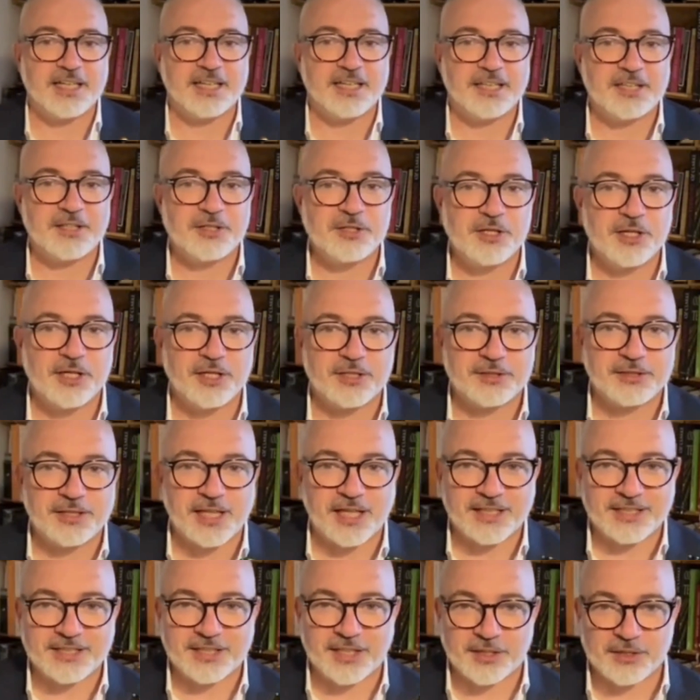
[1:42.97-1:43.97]
you got
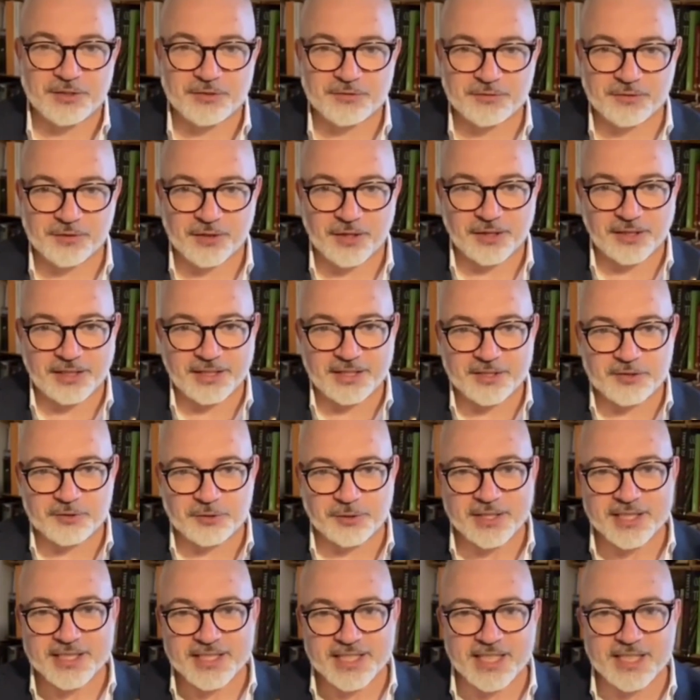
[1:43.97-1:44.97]
that kind of
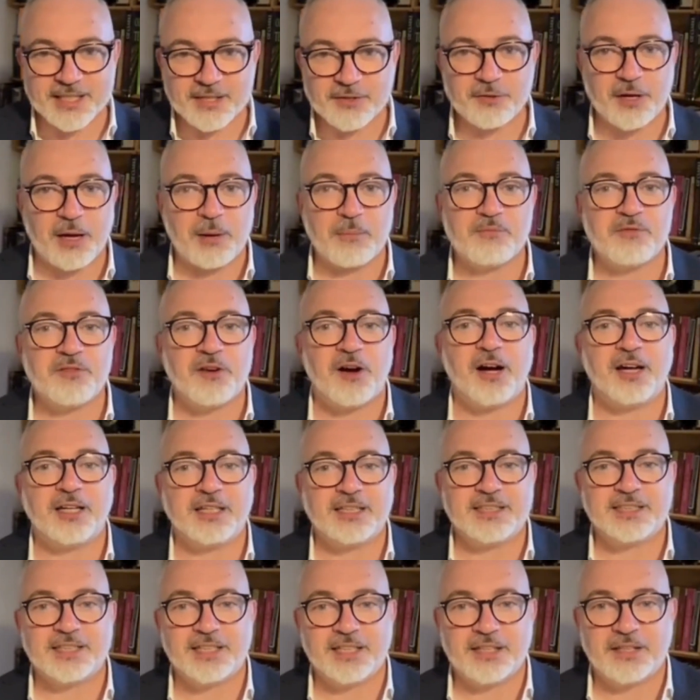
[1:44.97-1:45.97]
interesting grape
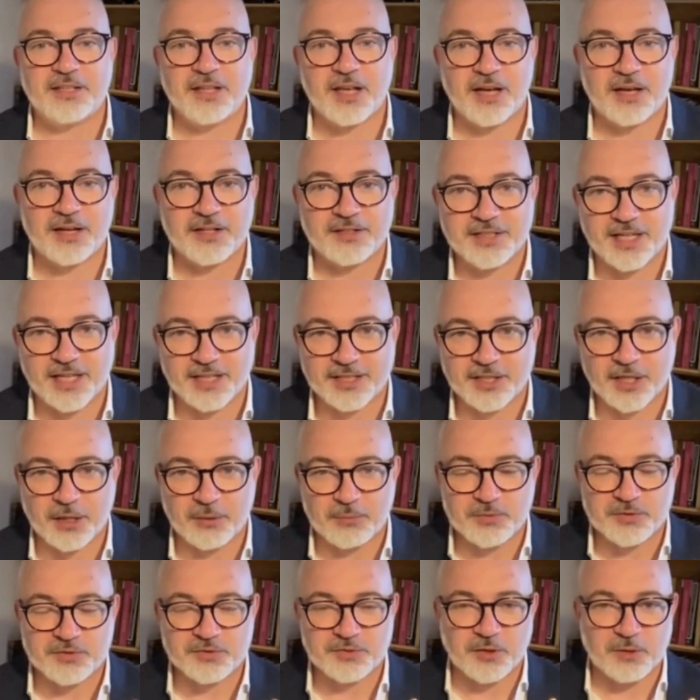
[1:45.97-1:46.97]
variety that
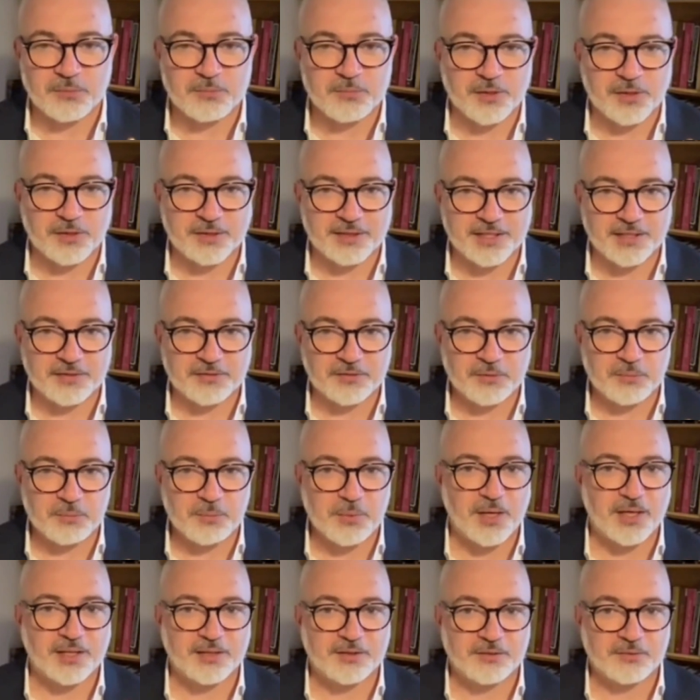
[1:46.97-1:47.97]
comes from a different
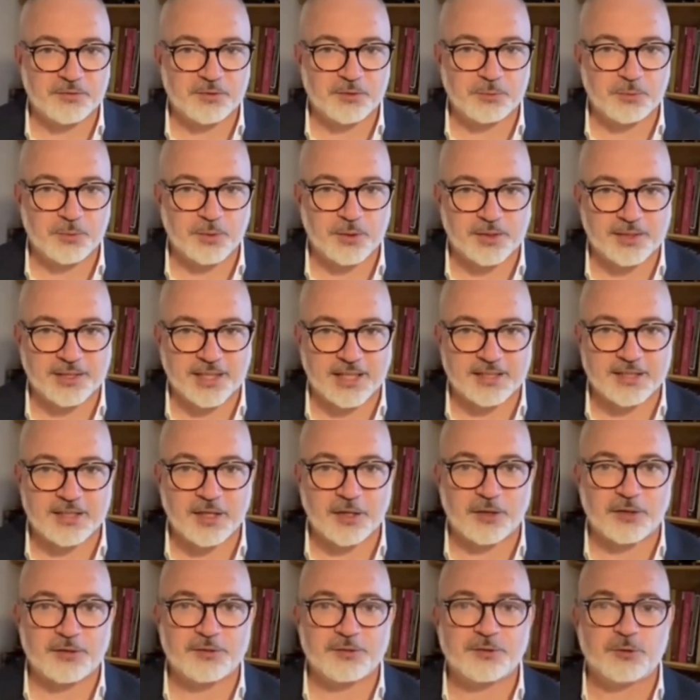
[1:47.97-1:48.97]
part of the world that
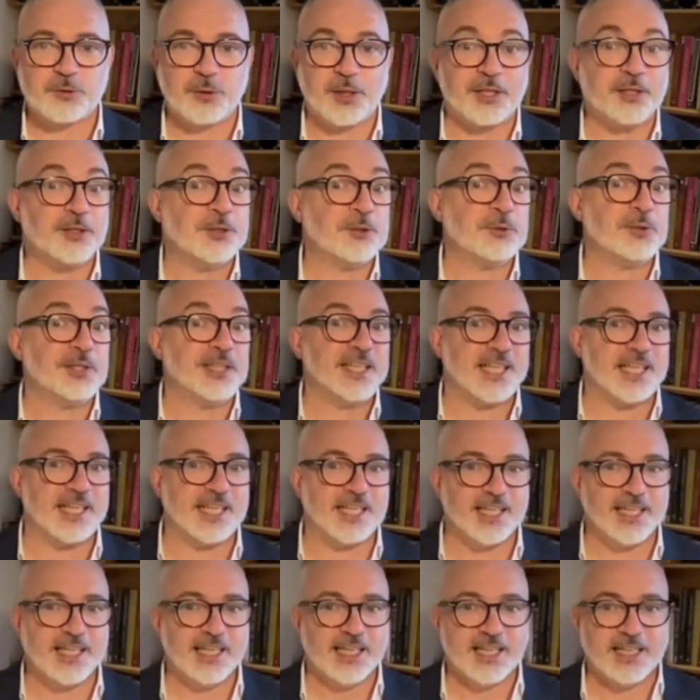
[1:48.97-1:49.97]
now quite unique